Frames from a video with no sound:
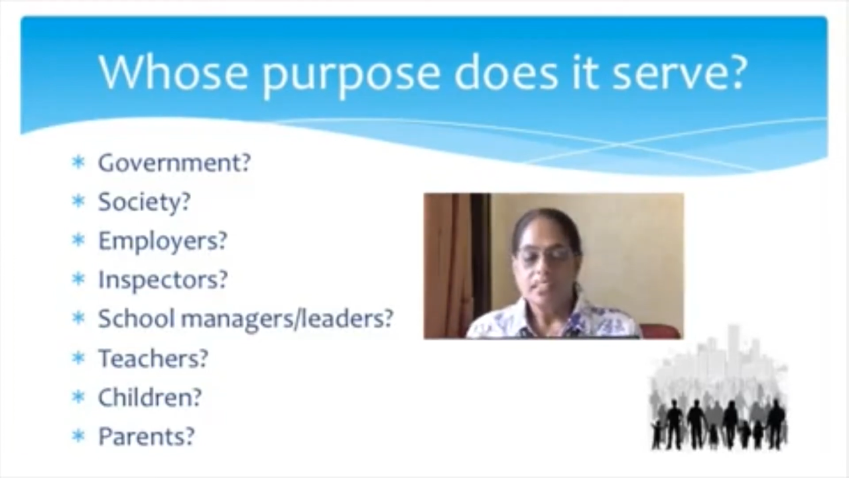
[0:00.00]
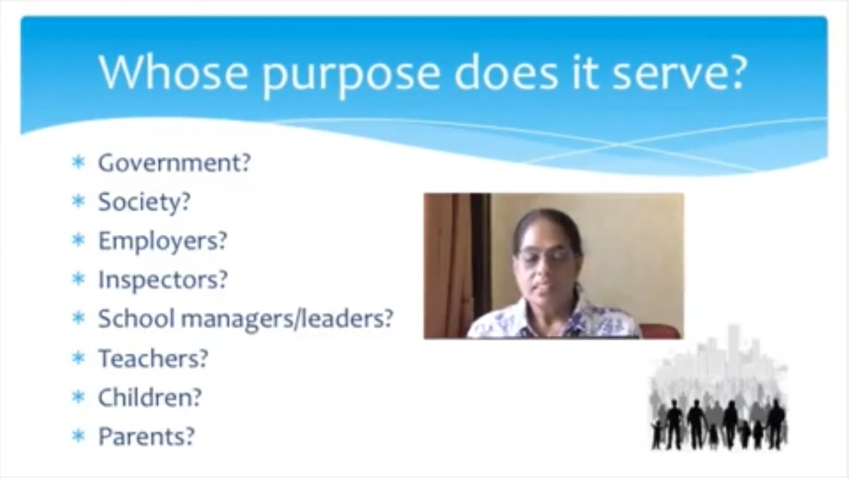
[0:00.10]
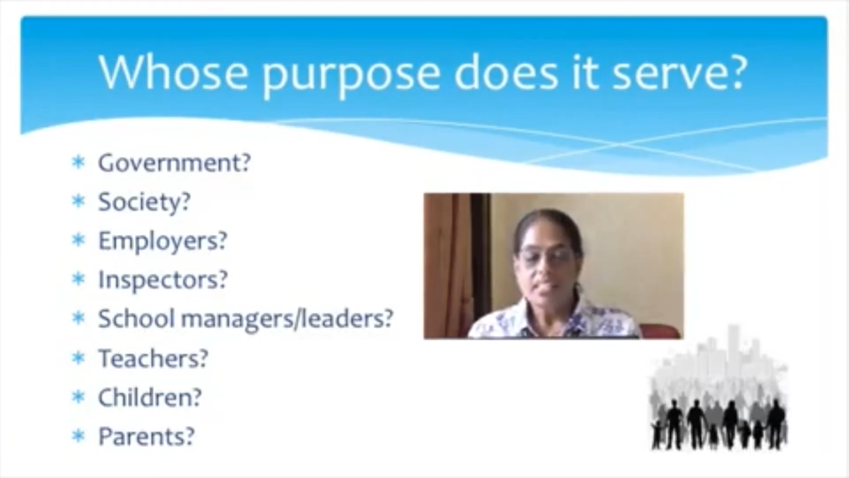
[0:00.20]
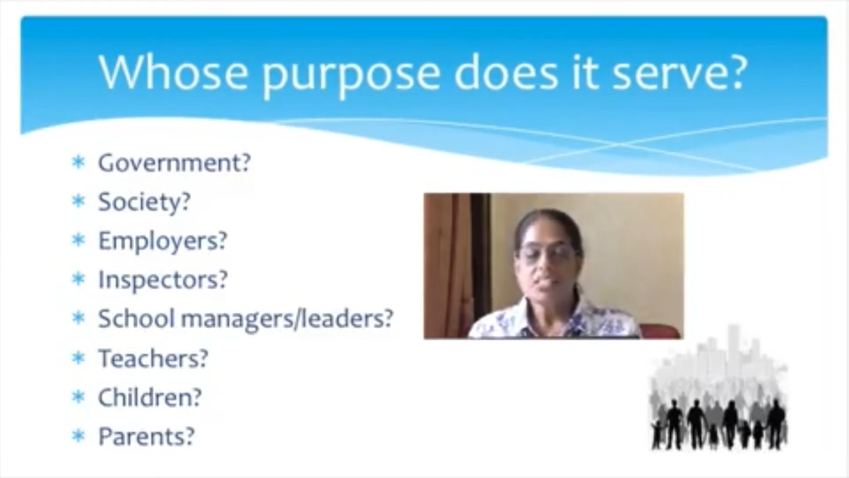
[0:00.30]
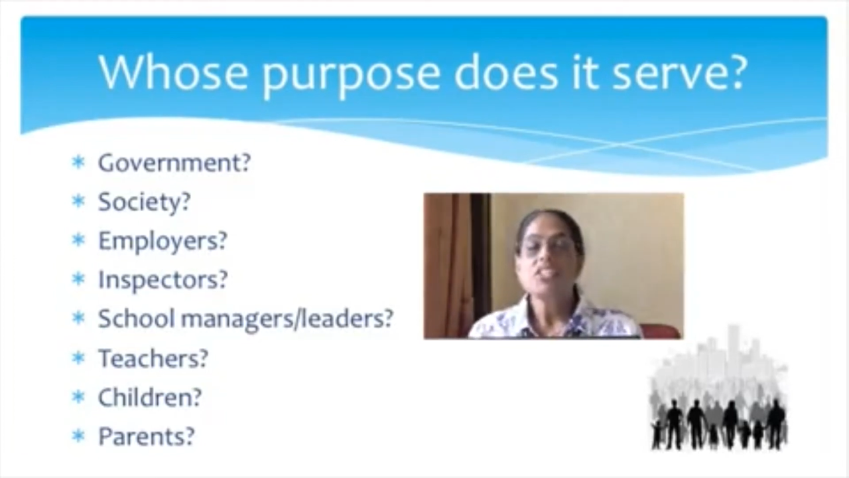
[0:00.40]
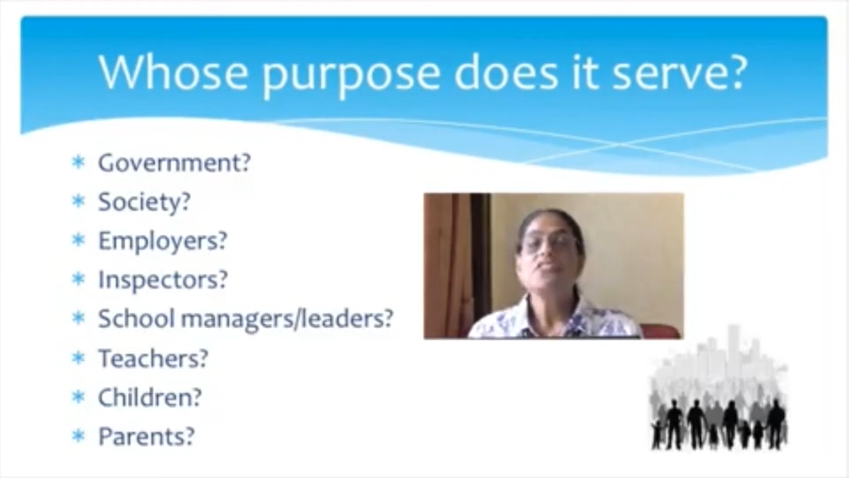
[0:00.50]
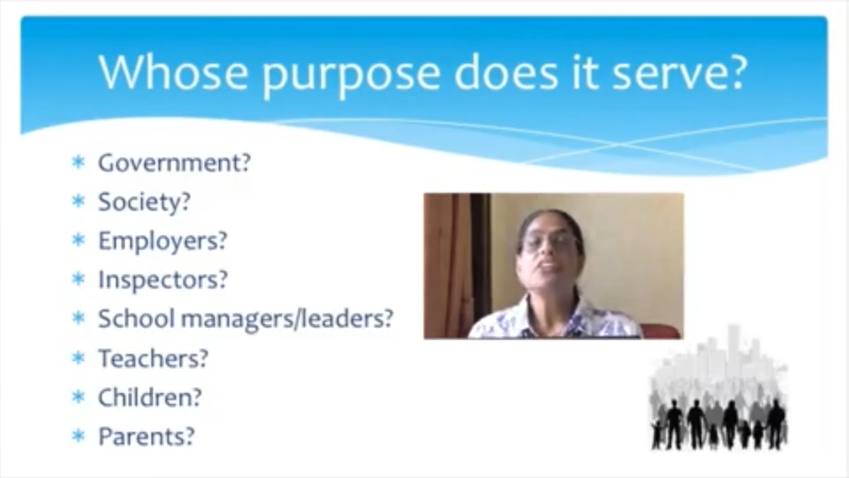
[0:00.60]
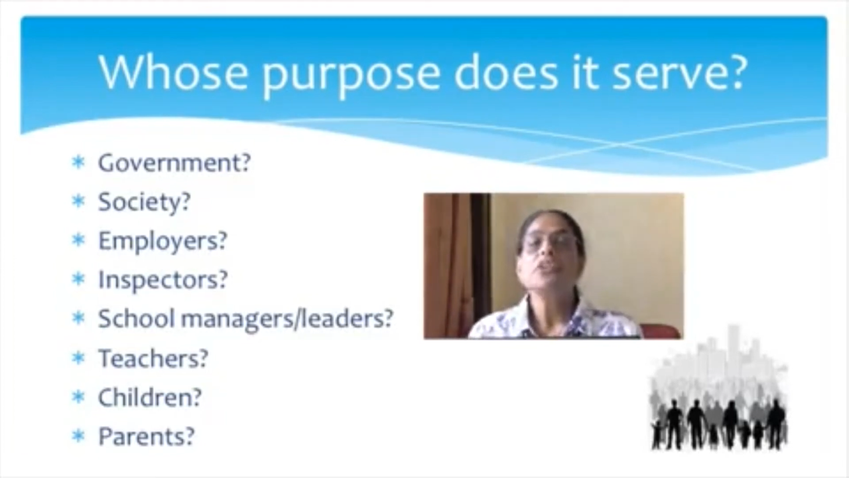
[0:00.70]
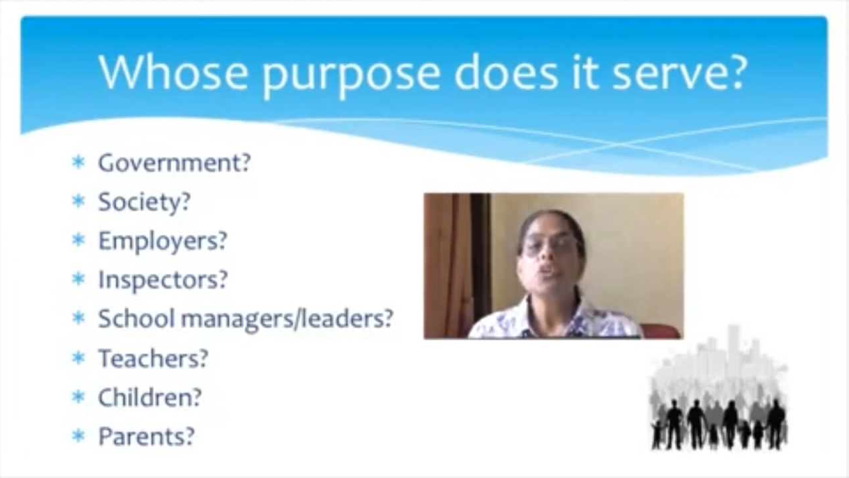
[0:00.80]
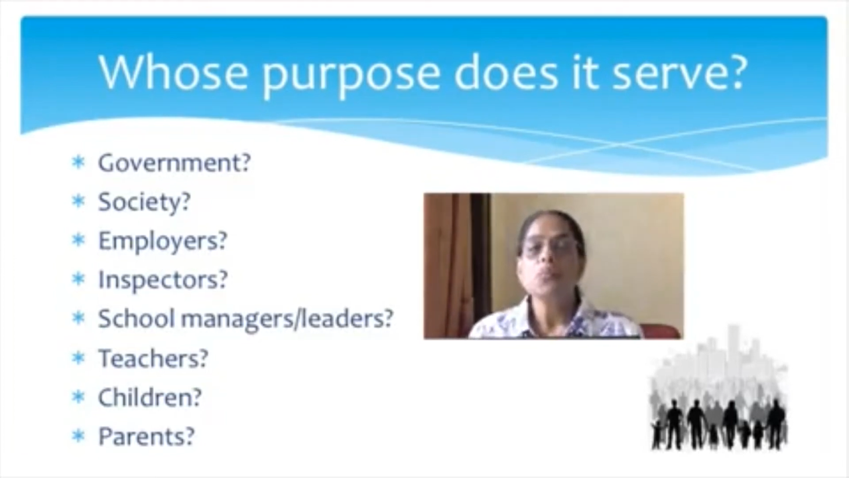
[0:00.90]
these
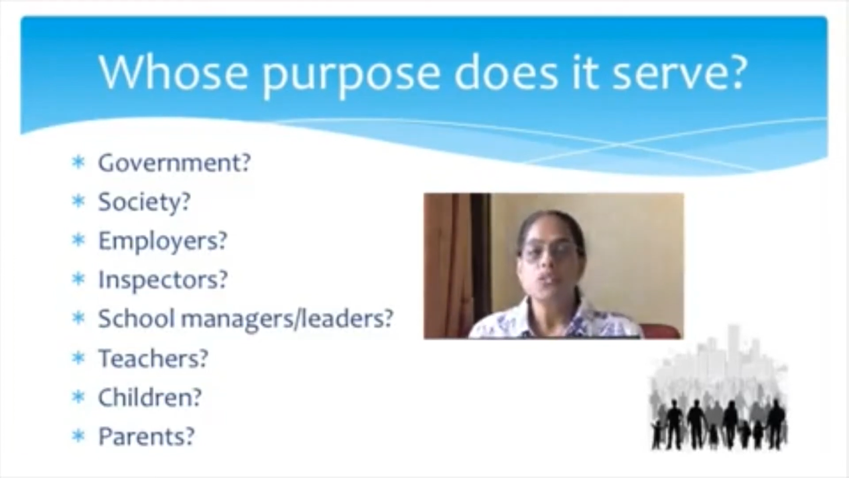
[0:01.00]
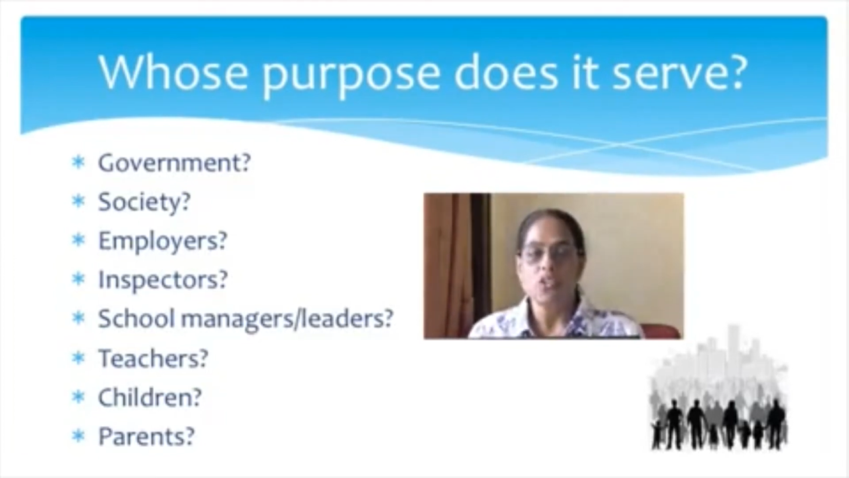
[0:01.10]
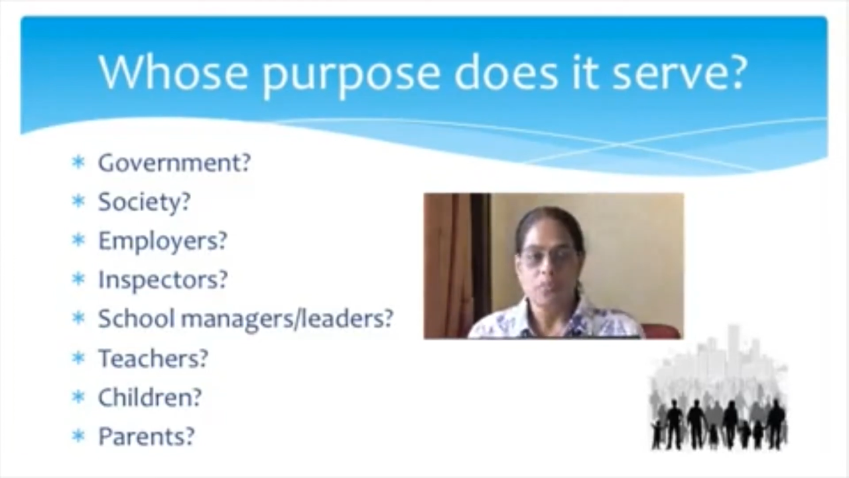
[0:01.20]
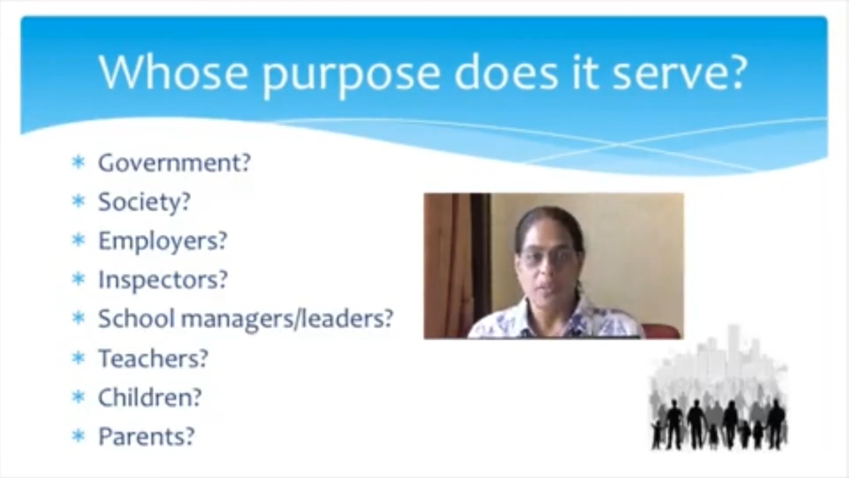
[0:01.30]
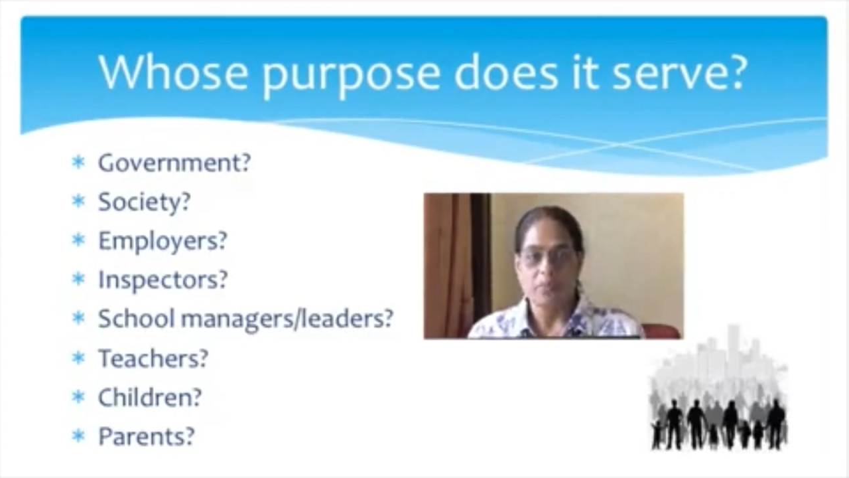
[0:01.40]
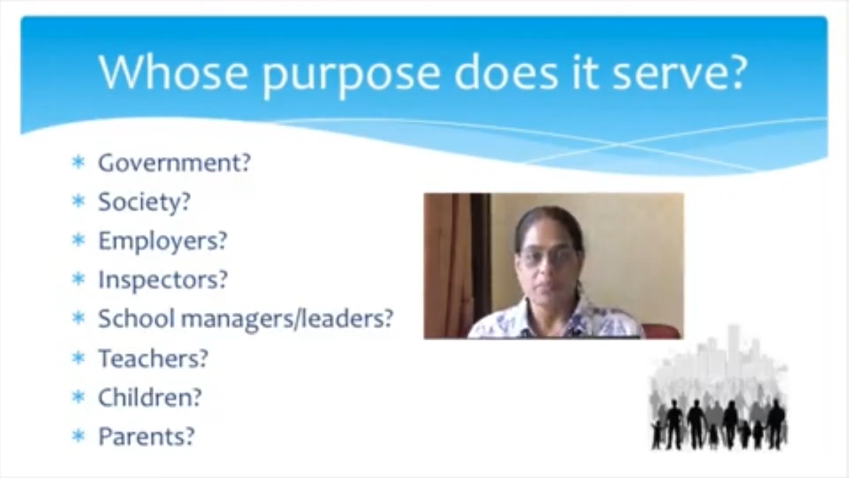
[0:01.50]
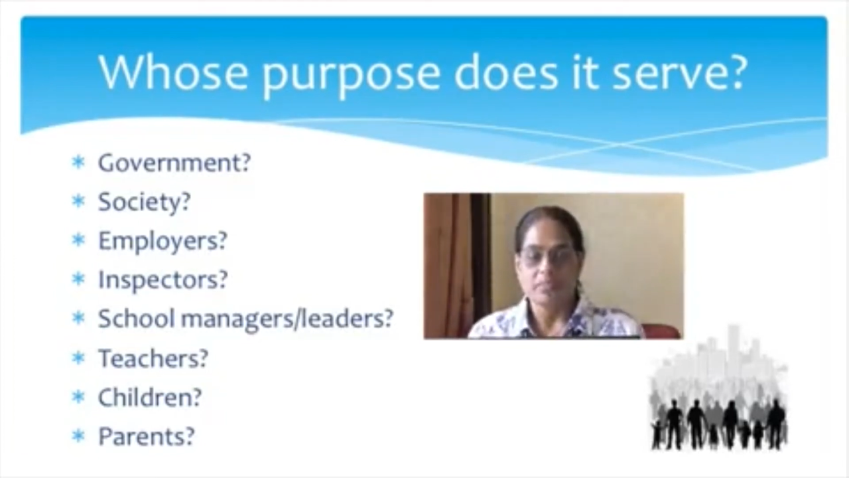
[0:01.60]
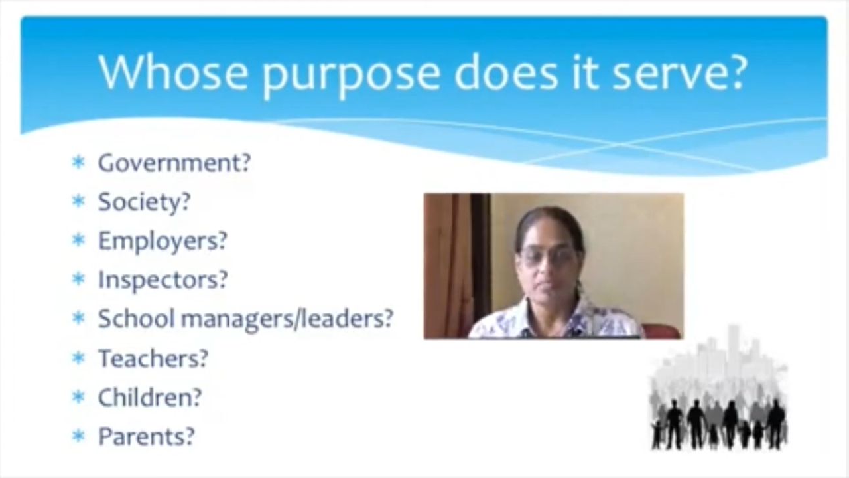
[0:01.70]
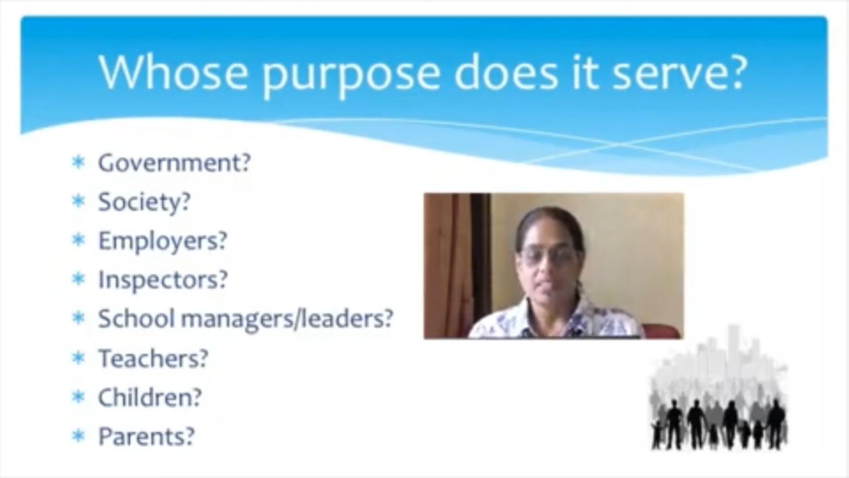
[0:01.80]
different groups of people